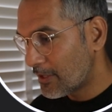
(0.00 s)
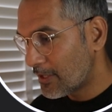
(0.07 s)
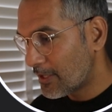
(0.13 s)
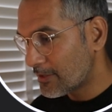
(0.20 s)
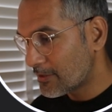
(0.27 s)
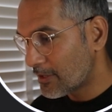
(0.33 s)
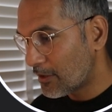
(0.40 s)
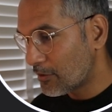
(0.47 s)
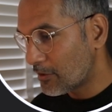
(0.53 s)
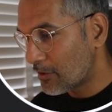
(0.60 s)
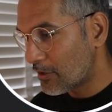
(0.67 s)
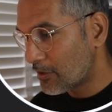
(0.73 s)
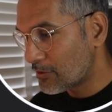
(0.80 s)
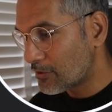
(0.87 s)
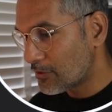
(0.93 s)
Let's go
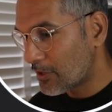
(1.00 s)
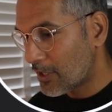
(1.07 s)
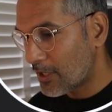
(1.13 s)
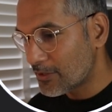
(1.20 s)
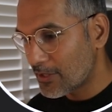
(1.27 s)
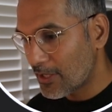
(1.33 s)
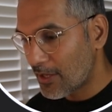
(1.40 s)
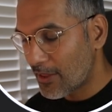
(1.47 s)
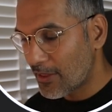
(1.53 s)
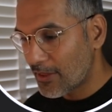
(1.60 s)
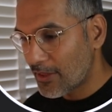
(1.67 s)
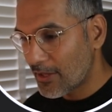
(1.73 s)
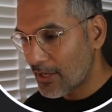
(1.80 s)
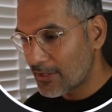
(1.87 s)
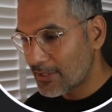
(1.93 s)
contrast
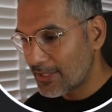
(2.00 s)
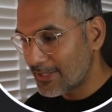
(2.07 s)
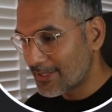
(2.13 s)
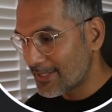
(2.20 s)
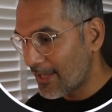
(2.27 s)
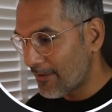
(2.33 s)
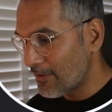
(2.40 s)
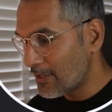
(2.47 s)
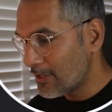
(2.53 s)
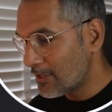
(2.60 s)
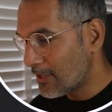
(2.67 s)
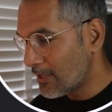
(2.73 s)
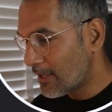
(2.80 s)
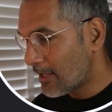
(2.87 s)
37,